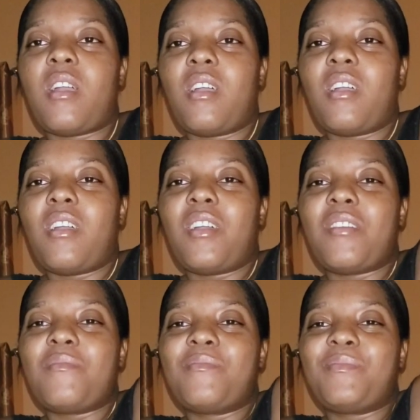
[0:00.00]

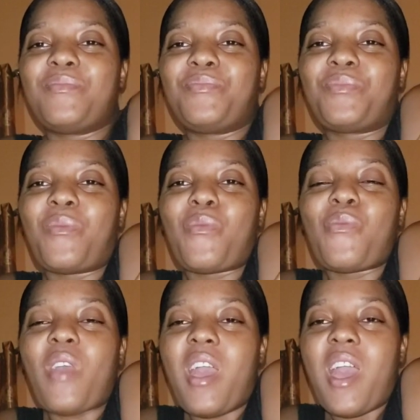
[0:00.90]
um
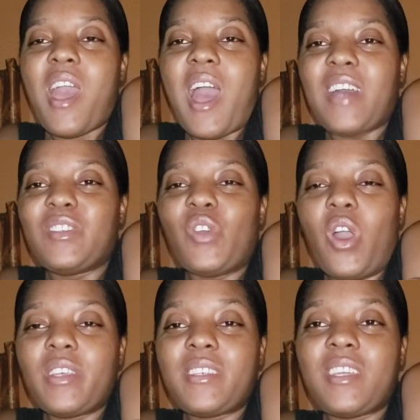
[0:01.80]
as you
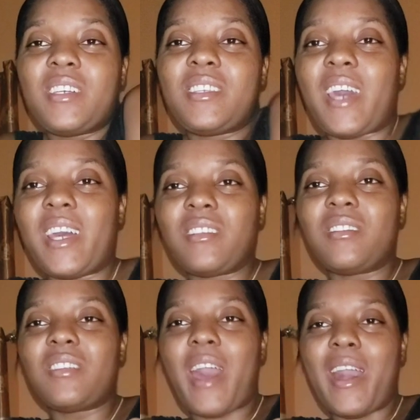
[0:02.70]
all see in the
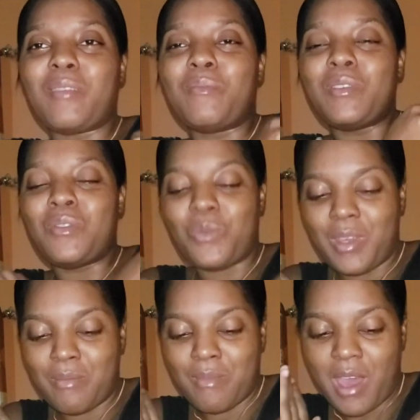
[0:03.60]
title, I'll be
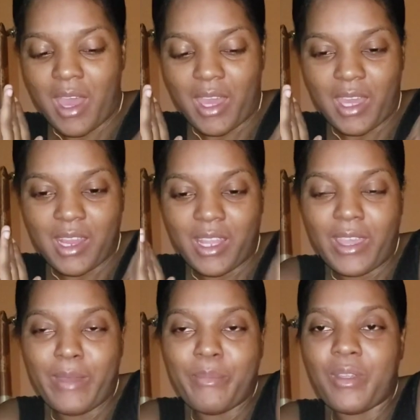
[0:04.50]
doing my
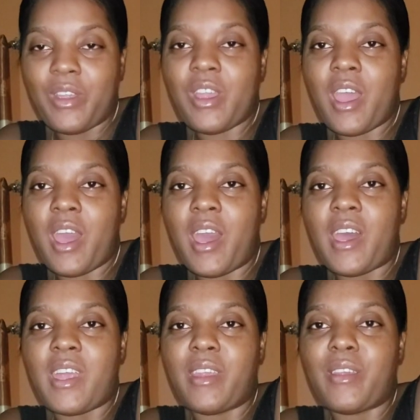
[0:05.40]
labor
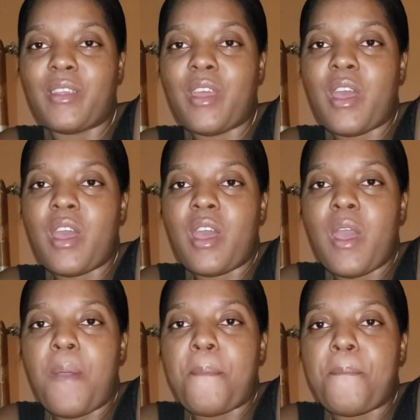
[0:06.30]
and
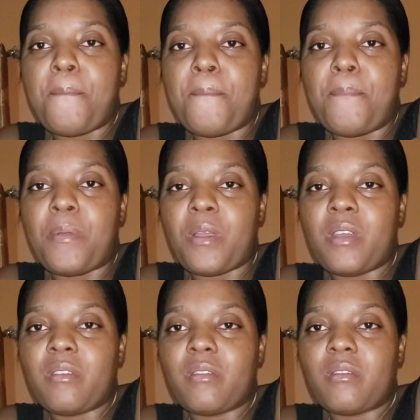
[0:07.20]

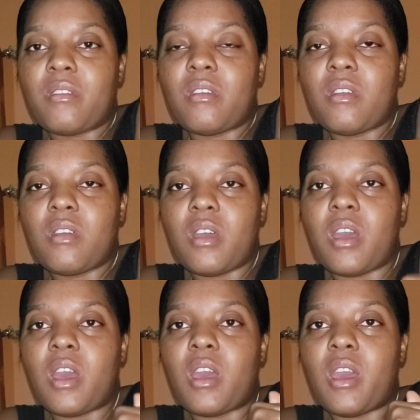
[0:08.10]
birth
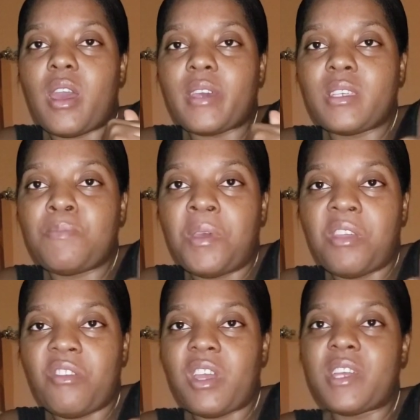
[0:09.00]

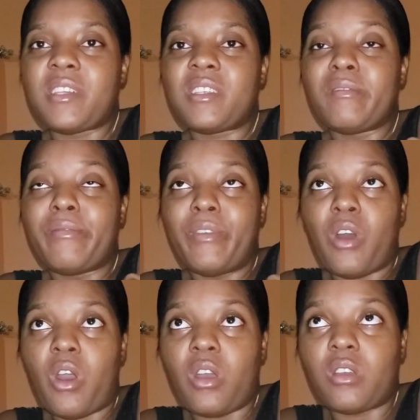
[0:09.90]
experience
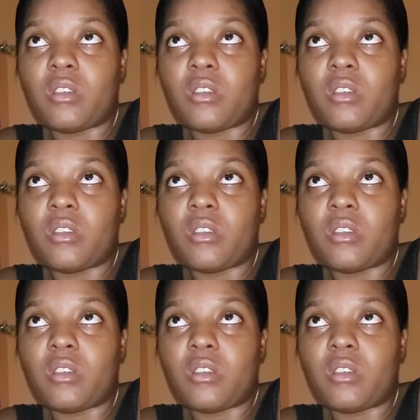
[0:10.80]
vlog.